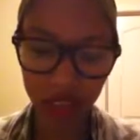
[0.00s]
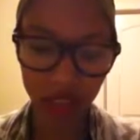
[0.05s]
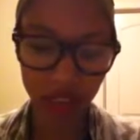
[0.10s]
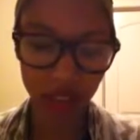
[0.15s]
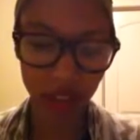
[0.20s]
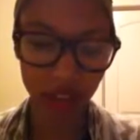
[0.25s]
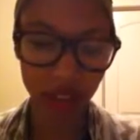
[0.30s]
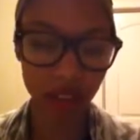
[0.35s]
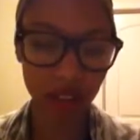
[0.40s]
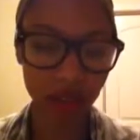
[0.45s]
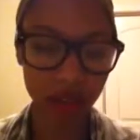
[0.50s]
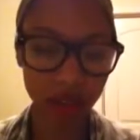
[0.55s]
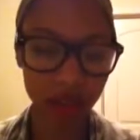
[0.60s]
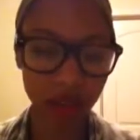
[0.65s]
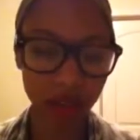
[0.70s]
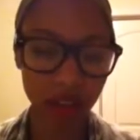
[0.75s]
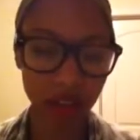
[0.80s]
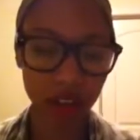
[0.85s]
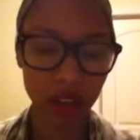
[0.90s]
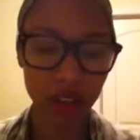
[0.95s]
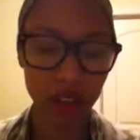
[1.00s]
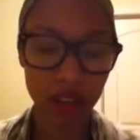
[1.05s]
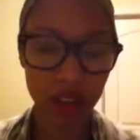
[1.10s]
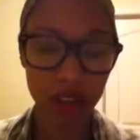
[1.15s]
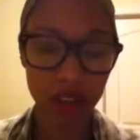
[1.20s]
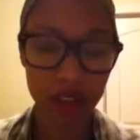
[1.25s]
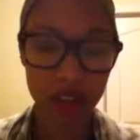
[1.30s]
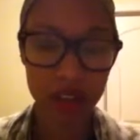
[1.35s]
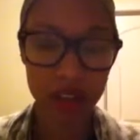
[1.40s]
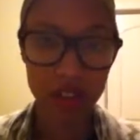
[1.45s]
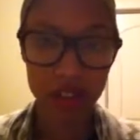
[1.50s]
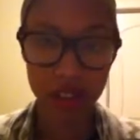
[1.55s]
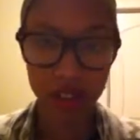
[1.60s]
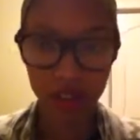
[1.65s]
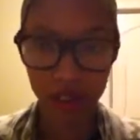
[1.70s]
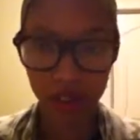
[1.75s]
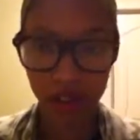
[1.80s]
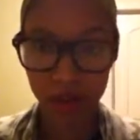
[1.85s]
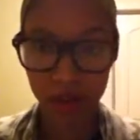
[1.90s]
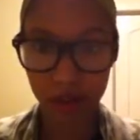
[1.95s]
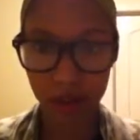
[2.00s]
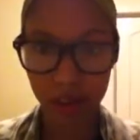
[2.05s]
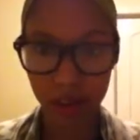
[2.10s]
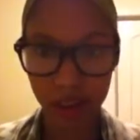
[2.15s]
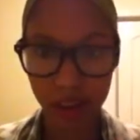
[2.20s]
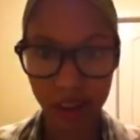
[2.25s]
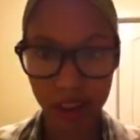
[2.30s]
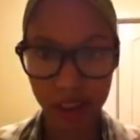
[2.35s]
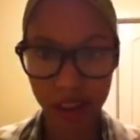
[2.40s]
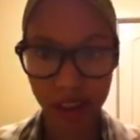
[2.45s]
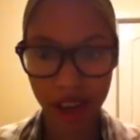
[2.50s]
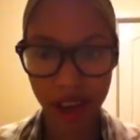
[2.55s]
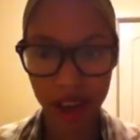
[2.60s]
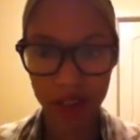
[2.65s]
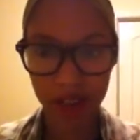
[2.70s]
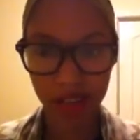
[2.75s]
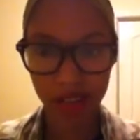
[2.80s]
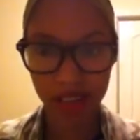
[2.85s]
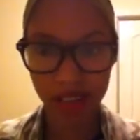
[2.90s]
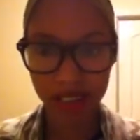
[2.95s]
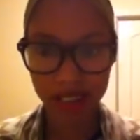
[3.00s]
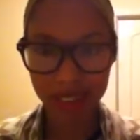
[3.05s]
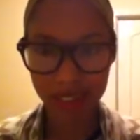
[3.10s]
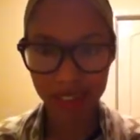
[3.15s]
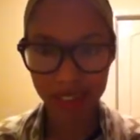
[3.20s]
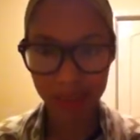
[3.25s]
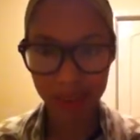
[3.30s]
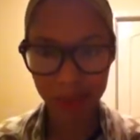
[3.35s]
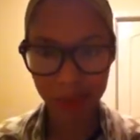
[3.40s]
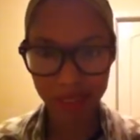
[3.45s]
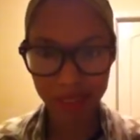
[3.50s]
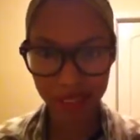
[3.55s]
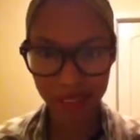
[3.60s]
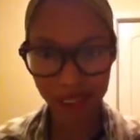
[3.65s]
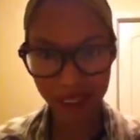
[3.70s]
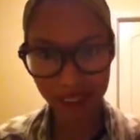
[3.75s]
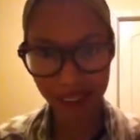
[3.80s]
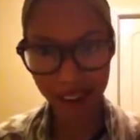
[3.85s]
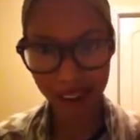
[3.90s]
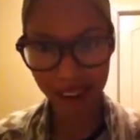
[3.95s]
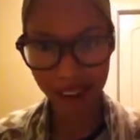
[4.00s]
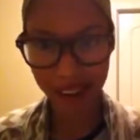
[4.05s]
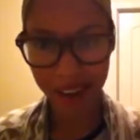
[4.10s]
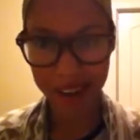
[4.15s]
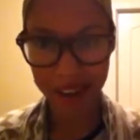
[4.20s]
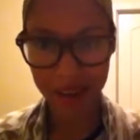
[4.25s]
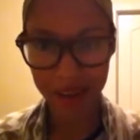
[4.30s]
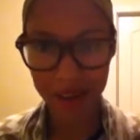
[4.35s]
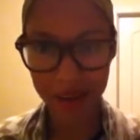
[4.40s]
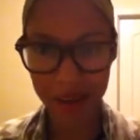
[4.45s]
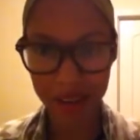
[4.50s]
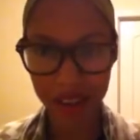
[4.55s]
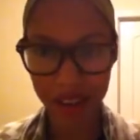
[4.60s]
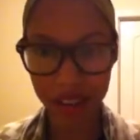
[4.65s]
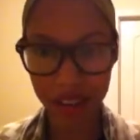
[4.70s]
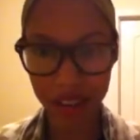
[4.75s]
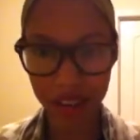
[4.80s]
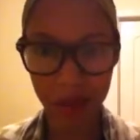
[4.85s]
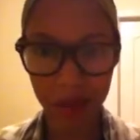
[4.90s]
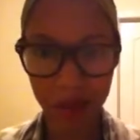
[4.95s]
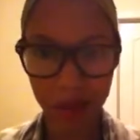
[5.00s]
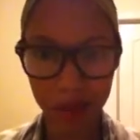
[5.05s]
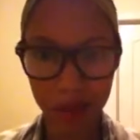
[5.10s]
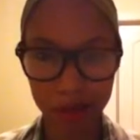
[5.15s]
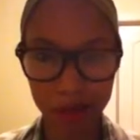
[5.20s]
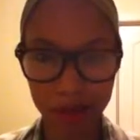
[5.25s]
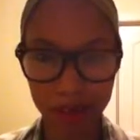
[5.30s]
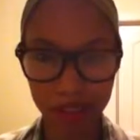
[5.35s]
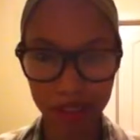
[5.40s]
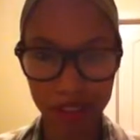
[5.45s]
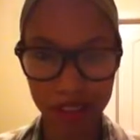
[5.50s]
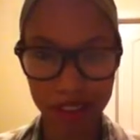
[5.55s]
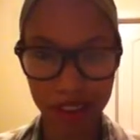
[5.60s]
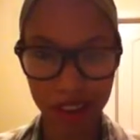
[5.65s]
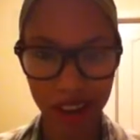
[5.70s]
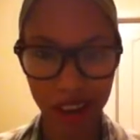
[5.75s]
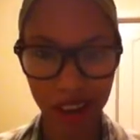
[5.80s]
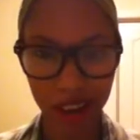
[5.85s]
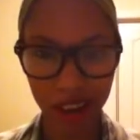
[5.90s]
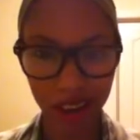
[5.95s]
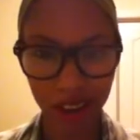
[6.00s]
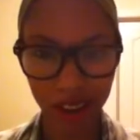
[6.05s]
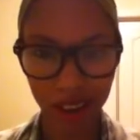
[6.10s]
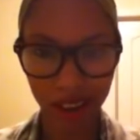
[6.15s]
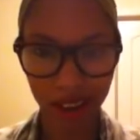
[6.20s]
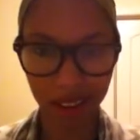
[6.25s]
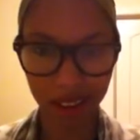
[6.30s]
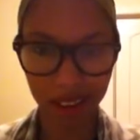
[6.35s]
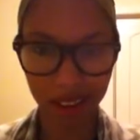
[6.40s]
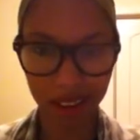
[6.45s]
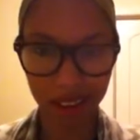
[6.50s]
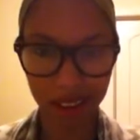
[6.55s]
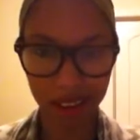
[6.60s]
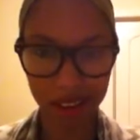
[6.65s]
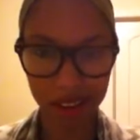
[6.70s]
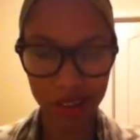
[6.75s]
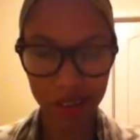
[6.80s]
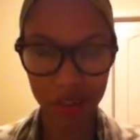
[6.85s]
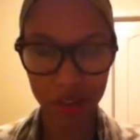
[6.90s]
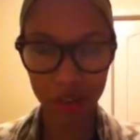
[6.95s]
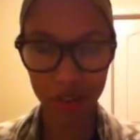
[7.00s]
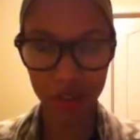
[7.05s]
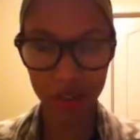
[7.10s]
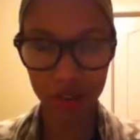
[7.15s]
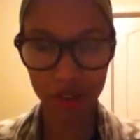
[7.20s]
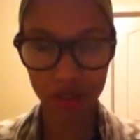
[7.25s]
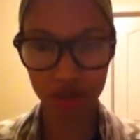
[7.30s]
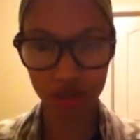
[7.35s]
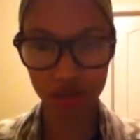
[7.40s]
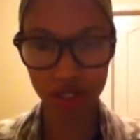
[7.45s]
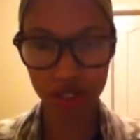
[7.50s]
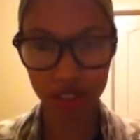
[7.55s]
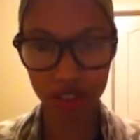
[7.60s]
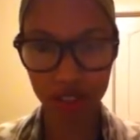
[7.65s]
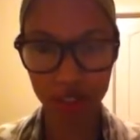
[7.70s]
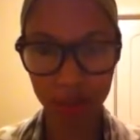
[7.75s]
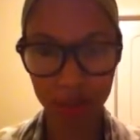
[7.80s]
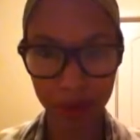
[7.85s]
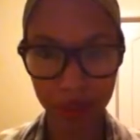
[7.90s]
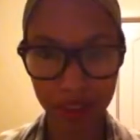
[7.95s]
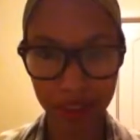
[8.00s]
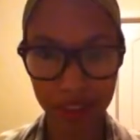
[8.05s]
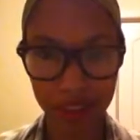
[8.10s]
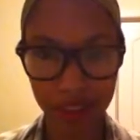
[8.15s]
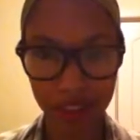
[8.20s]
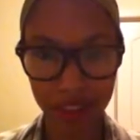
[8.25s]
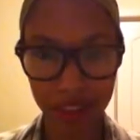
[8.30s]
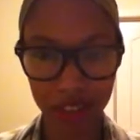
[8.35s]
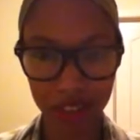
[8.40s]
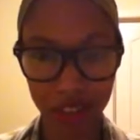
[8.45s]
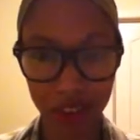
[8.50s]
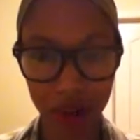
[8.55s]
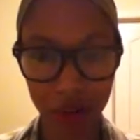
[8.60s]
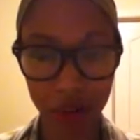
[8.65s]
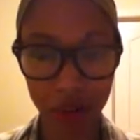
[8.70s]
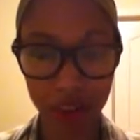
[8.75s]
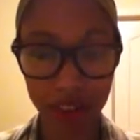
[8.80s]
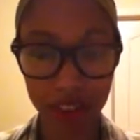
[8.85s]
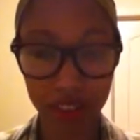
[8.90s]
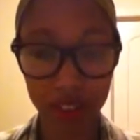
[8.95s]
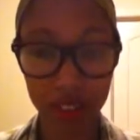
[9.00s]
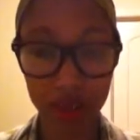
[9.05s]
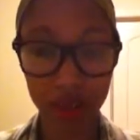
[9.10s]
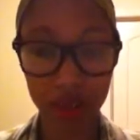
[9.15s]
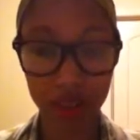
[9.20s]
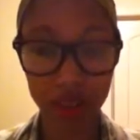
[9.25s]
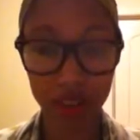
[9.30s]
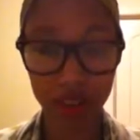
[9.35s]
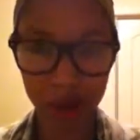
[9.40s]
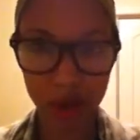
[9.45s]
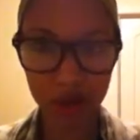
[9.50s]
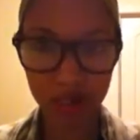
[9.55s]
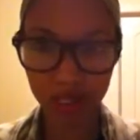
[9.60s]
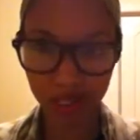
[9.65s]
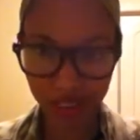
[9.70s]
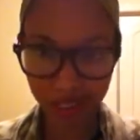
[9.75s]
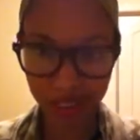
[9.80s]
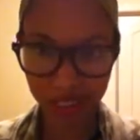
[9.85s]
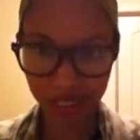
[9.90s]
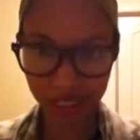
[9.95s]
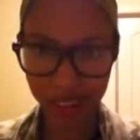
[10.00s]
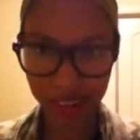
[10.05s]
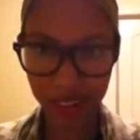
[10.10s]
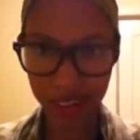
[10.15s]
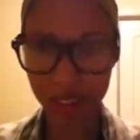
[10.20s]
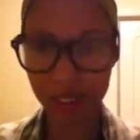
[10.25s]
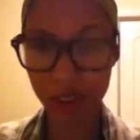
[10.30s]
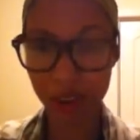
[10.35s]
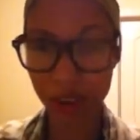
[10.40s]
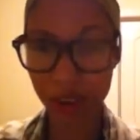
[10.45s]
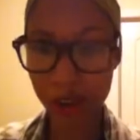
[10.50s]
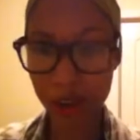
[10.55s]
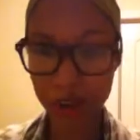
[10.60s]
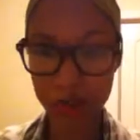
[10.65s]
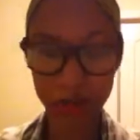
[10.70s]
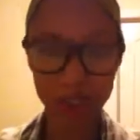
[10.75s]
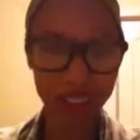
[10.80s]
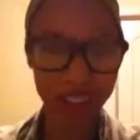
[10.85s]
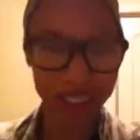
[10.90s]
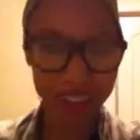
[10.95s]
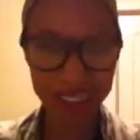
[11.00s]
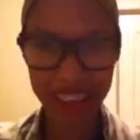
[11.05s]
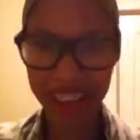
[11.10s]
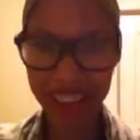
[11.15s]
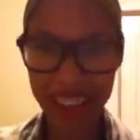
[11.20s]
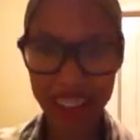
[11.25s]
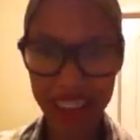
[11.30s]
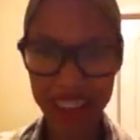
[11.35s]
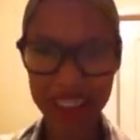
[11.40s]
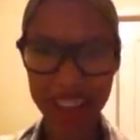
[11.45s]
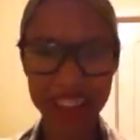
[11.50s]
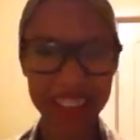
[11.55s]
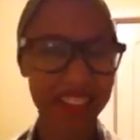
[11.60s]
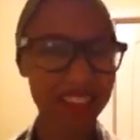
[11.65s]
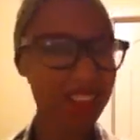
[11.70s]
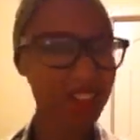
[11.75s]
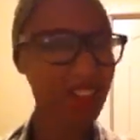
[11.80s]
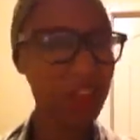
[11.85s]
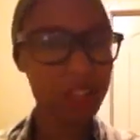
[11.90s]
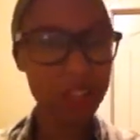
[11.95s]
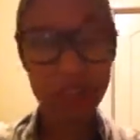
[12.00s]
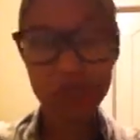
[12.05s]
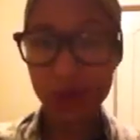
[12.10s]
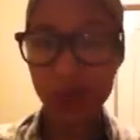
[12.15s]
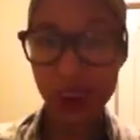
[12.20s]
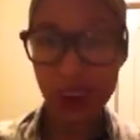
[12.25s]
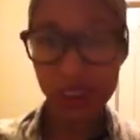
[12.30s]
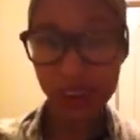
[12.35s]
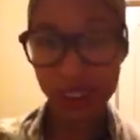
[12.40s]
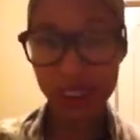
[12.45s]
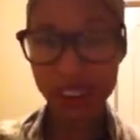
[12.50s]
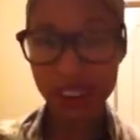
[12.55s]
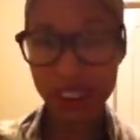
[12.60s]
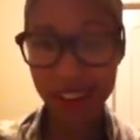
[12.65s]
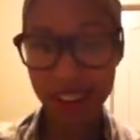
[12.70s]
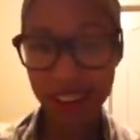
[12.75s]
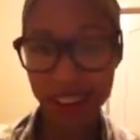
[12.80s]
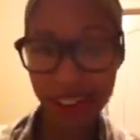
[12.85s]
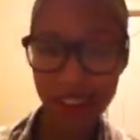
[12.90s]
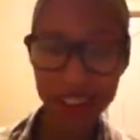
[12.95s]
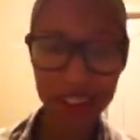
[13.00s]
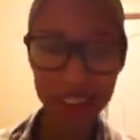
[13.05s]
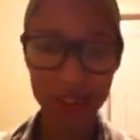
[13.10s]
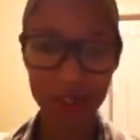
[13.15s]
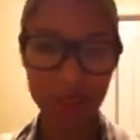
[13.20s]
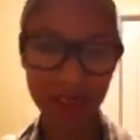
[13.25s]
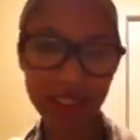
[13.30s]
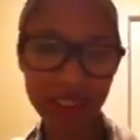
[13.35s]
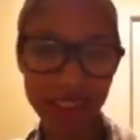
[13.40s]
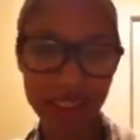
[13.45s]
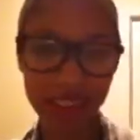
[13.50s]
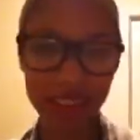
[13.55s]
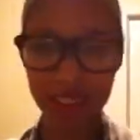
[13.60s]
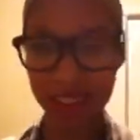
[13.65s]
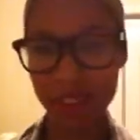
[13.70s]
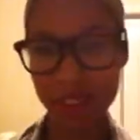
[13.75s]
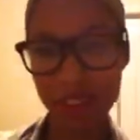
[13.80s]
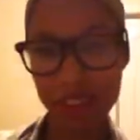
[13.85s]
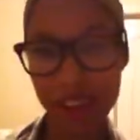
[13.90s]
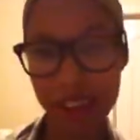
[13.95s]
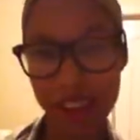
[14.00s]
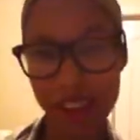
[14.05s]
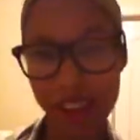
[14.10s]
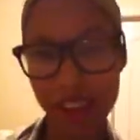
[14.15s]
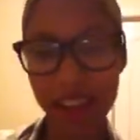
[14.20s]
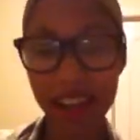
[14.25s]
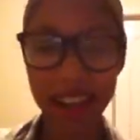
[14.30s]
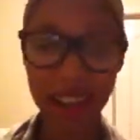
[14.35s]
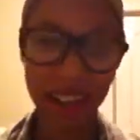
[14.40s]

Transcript: And so I was really excited about that. I know that MEPS is like dreaded because it's such a long process, which it is. I was excited to go. I'm like, yeah, I get to swear in, I can do this, I get to do that,